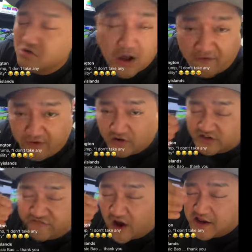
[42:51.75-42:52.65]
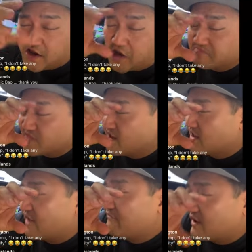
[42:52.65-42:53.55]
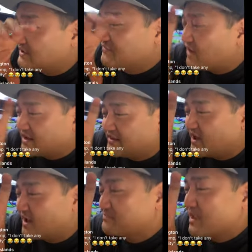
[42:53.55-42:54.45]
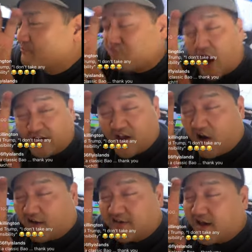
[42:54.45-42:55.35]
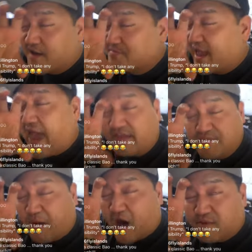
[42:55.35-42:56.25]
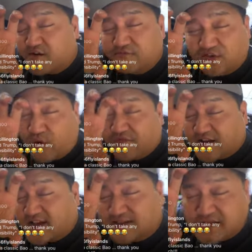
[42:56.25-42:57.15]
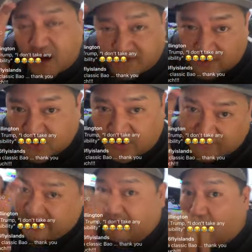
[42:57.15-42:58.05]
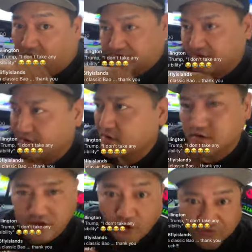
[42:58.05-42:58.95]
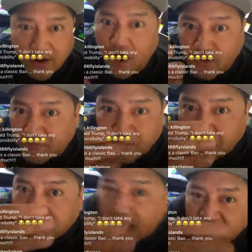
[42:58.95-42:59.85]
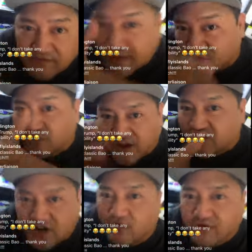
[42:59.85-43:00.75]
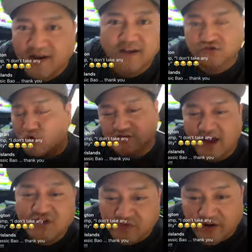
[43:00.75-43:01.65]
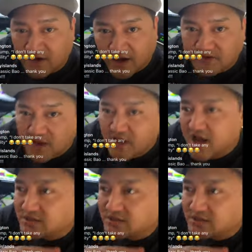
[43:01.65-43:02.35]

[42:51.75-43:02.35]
Look, I found this fucking uh, I found this fucking uh, product on uh, Alibaba for 25 cents. Now I'm selling this shit for ten dollars. You don't think other guys have been doing this shit already? It's so saturated, guys.